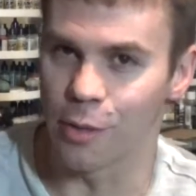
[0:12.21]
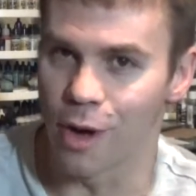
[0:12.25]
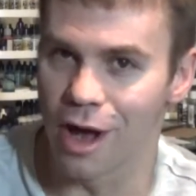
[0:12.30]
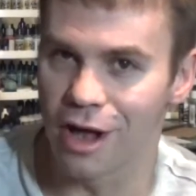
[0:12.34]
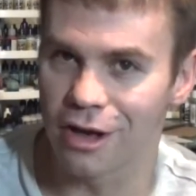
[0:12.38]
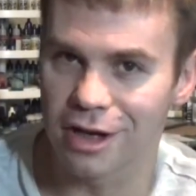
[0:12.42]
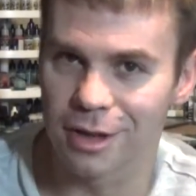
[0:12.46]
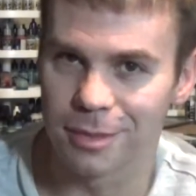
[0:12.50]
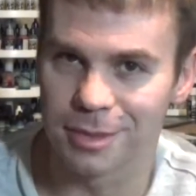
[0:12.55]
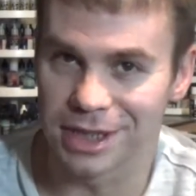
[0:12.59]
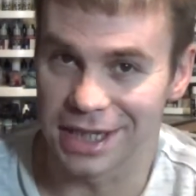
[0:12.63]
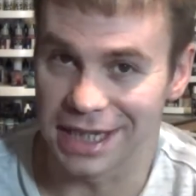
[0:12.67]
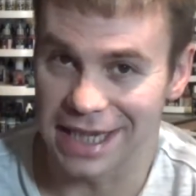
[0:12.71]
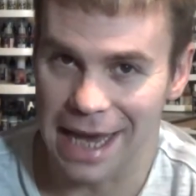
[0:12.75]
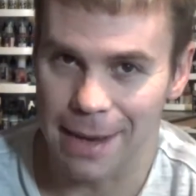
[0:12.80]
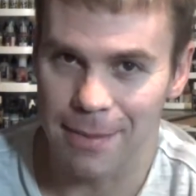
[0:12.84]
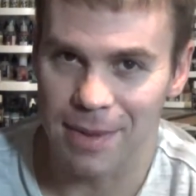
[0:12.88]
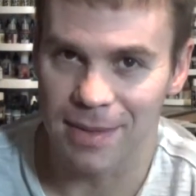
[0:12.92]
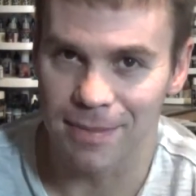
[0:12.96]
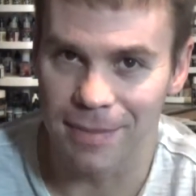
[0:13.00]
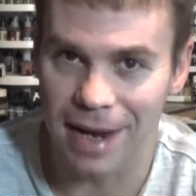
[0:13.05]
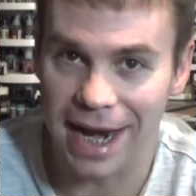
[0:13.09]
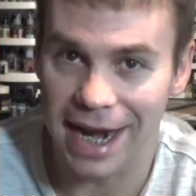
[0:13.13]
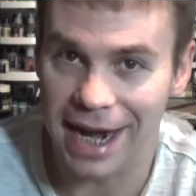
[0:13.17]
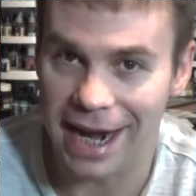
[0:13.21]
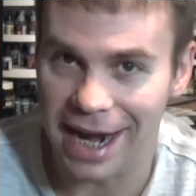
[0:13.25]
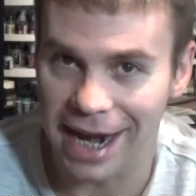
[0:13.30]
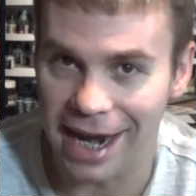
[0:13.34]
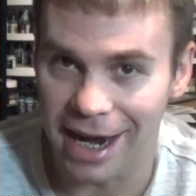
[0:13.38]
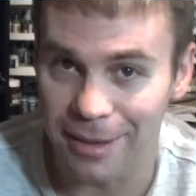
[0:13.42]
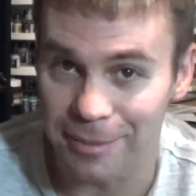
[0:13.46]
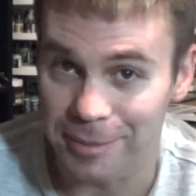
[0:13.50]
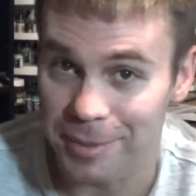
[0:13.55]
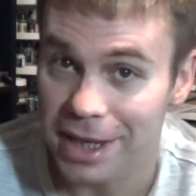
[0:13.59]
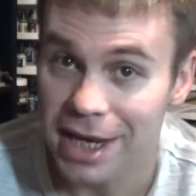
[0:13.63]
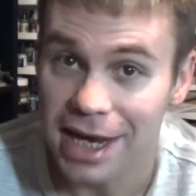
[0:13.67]
welcome to Gaming
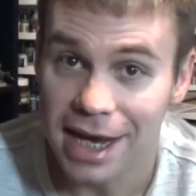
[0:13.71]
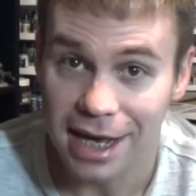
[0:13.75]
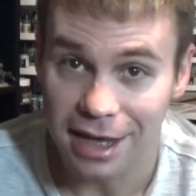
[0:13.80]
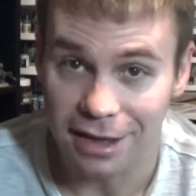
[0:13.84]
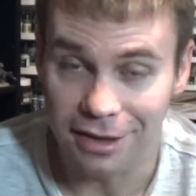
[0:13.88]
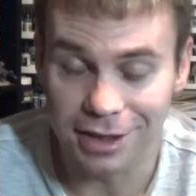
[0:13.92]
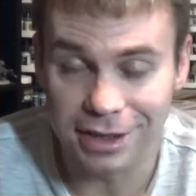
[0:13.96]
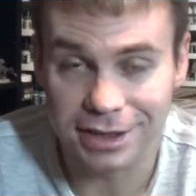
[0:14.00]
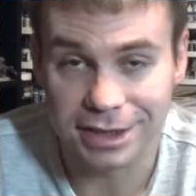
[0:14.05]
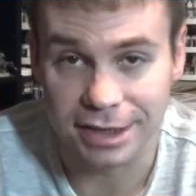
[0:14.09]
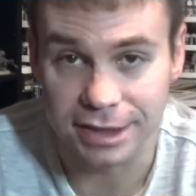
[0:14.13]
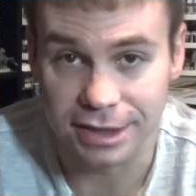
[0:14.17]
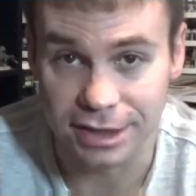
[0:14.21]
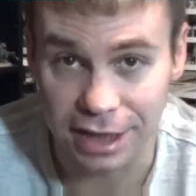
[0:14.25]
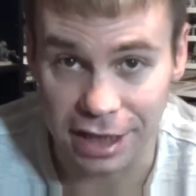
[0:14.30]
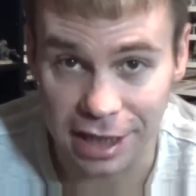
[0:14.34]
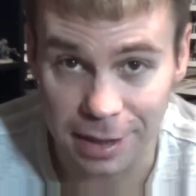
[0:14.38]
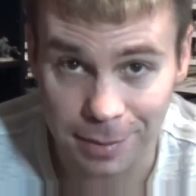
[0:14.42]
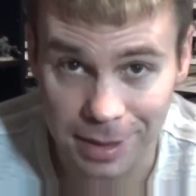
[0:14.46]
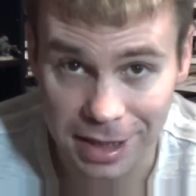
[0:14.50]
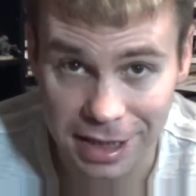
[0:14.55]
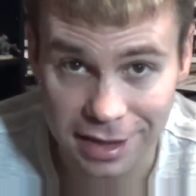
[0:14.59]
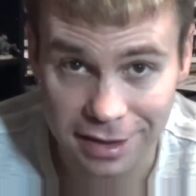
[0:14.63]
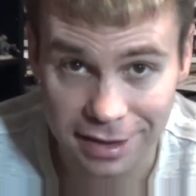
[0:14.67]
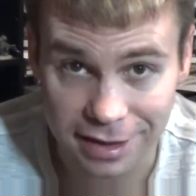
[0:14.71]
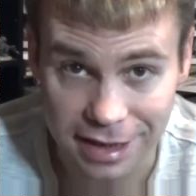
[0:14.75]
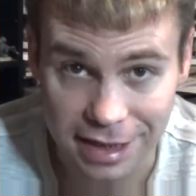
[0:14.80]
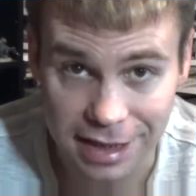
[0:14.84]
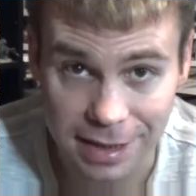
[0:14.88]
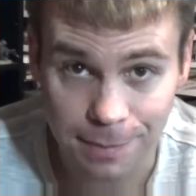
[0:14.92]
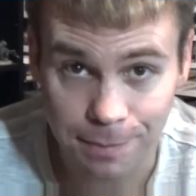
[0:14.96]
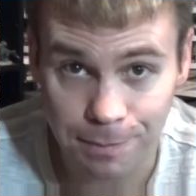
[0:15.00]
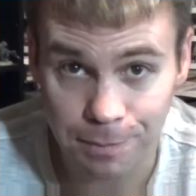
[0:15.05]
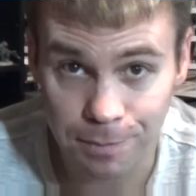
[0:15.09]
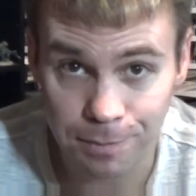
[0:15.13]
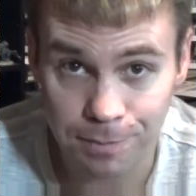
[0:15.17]
Mayhem. This is going to be
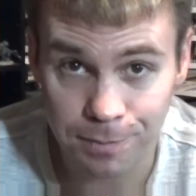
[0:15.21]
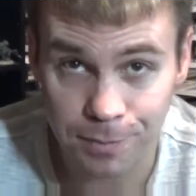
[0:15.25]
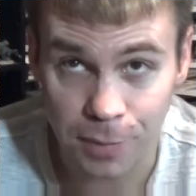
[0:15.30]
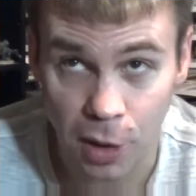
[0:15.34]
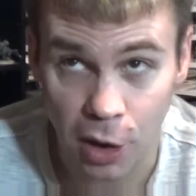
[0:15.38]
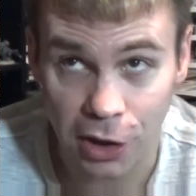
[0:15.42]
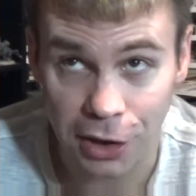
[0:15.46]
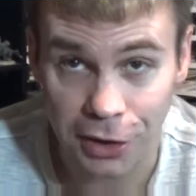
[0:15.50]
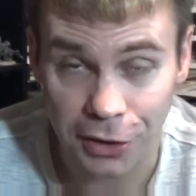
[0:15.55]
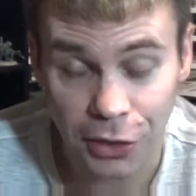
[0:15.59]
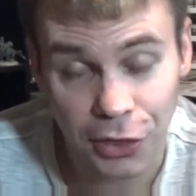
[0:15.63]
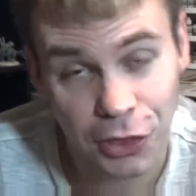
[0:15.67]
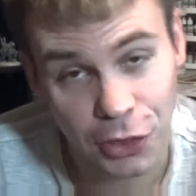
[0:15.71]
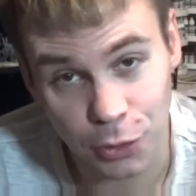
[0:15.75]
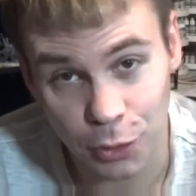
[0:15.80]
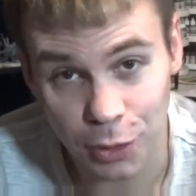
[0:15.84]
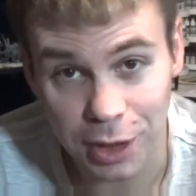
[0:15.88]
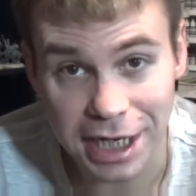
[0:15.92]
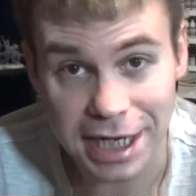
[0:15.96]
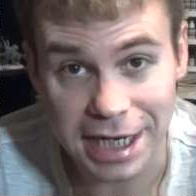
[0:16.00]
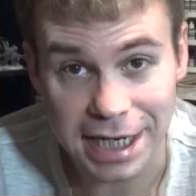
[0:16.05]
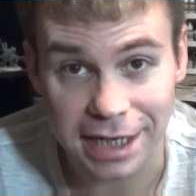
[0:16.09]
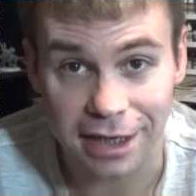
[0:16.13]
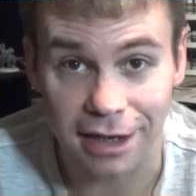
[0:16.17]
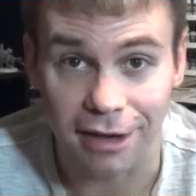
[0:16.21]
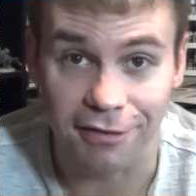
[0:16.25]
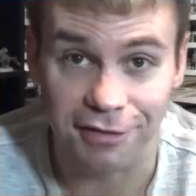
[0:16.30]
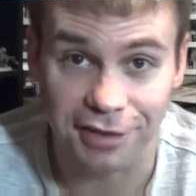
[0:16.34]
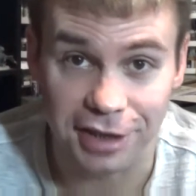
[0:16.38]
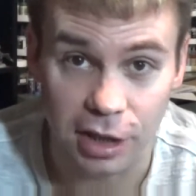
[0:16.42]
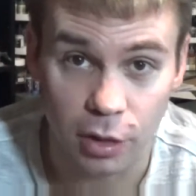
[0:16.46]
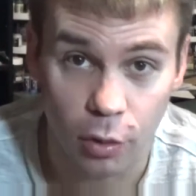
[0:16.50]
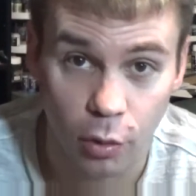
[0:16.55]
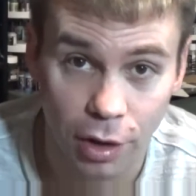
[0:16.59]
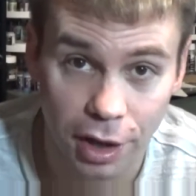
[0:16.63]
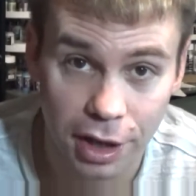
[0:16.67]
the part 3 of
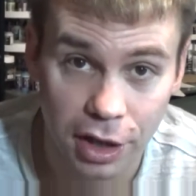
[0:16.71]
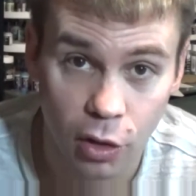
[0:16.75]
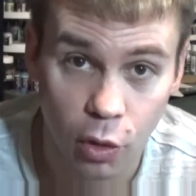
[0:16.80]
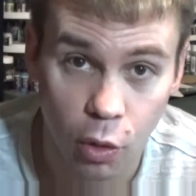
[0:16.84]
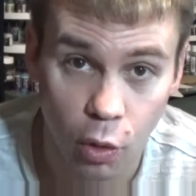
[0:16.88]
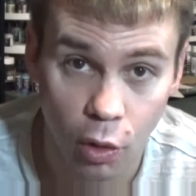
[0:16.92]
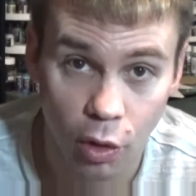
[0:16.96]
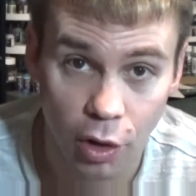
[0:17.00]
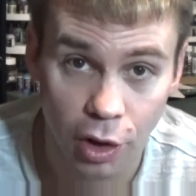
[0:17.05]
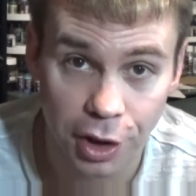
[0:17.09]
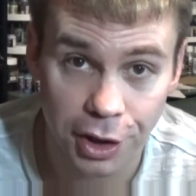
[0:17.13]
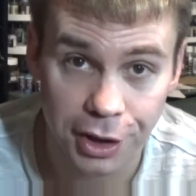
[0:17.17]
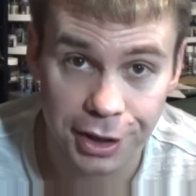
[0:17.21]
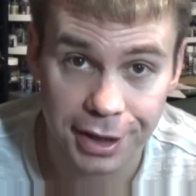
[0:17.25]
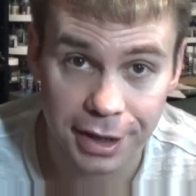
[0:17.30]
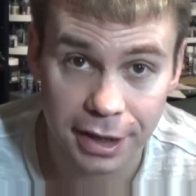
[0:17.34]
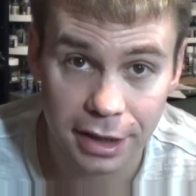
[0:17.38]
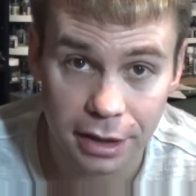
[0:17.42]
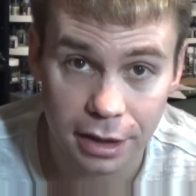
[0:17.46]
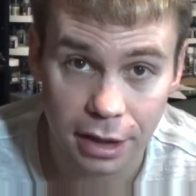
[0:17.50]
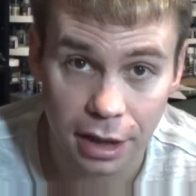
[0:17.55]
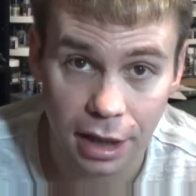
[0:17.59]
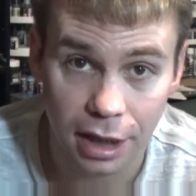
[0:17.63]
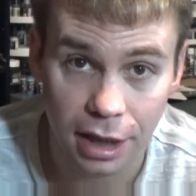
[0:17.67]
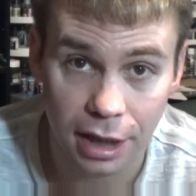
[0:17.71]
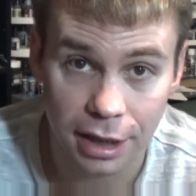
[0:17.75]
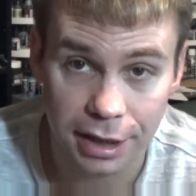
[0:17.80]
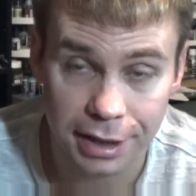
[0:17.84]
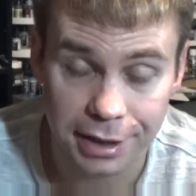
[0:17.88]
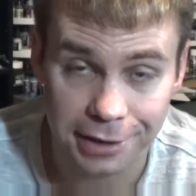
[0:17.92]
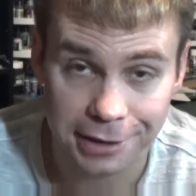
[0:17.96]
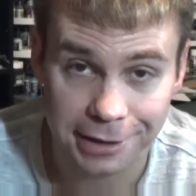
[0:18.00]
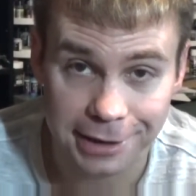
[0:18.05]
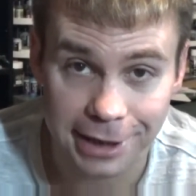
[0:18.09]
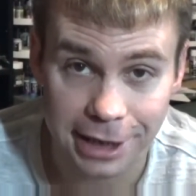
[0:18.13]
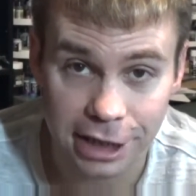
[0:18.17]
the Orc Horde
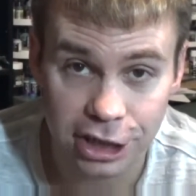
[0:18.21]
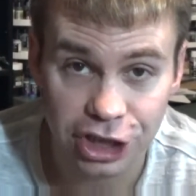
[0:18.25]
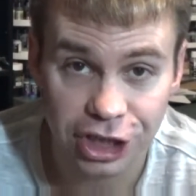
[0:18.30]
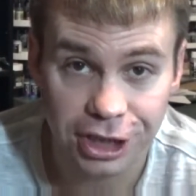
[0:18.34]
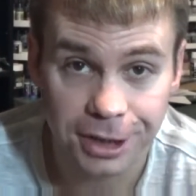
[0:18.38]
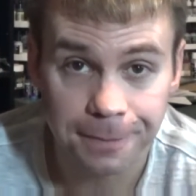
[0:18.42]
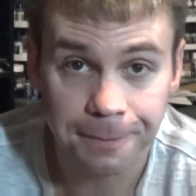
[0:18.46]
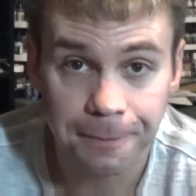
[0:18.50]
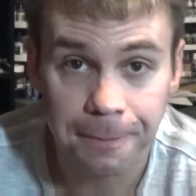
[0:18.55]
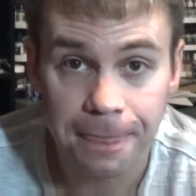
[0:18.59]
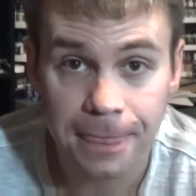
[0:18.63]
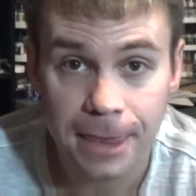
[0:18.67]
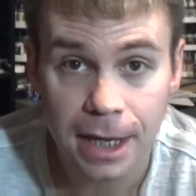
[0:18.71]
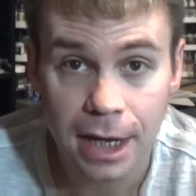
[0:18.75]
introduction.